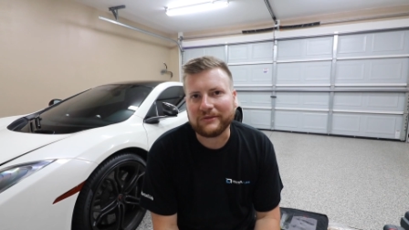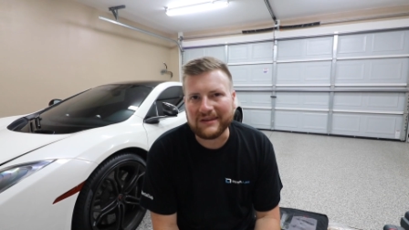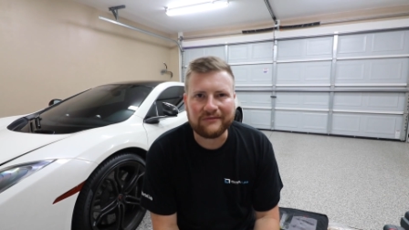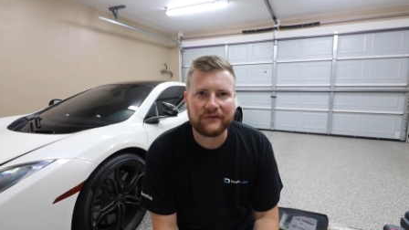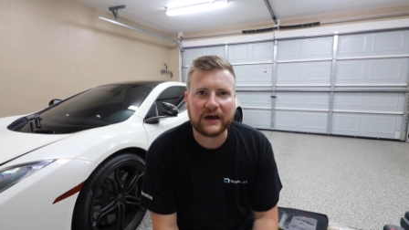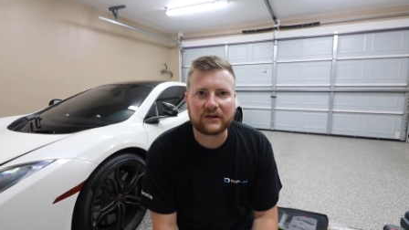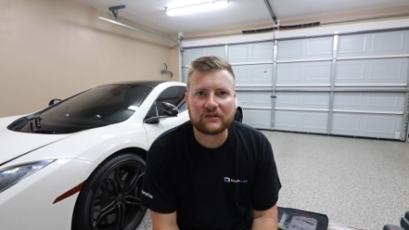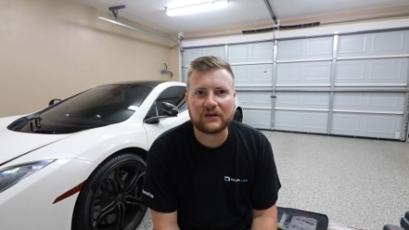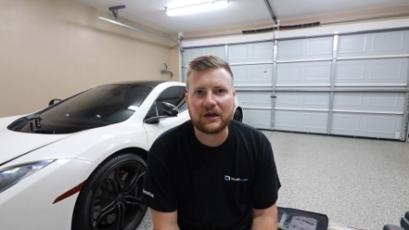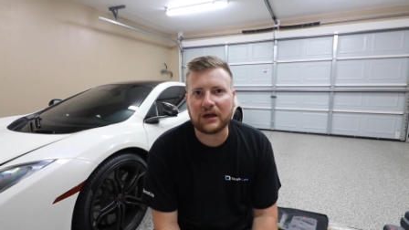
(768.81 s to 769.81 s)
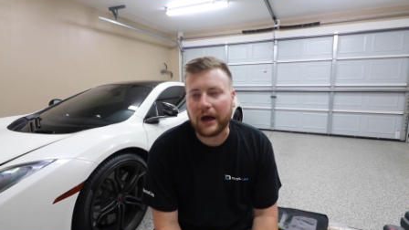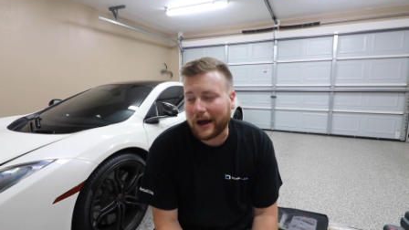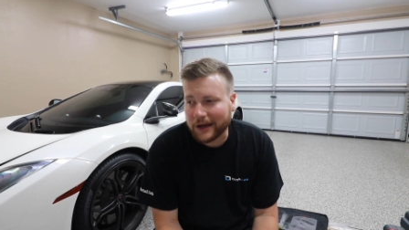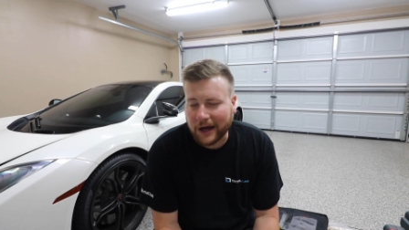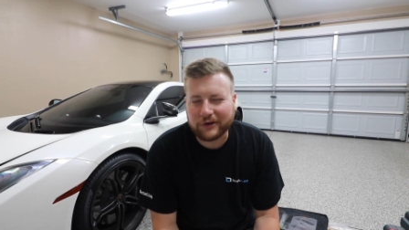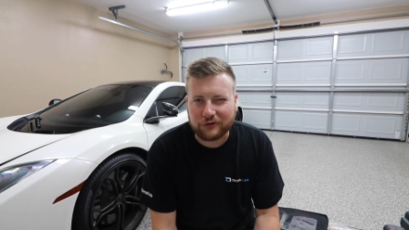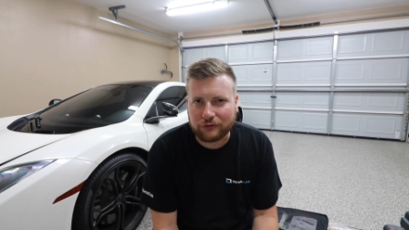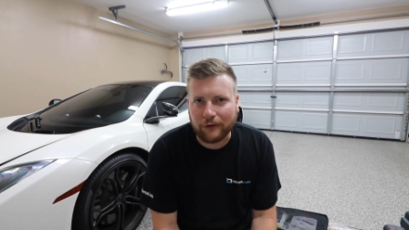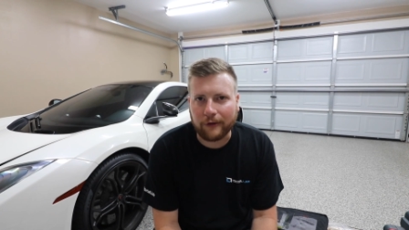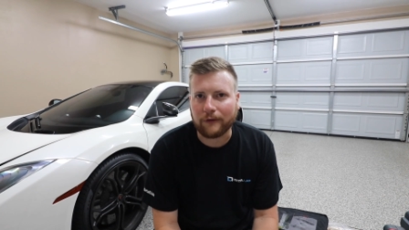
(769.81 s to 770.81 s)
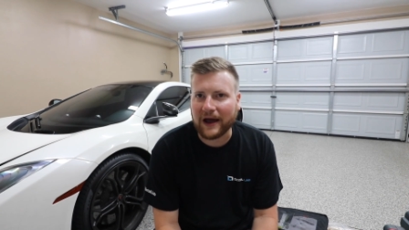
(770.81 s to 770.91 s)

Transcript: defects, I struggle.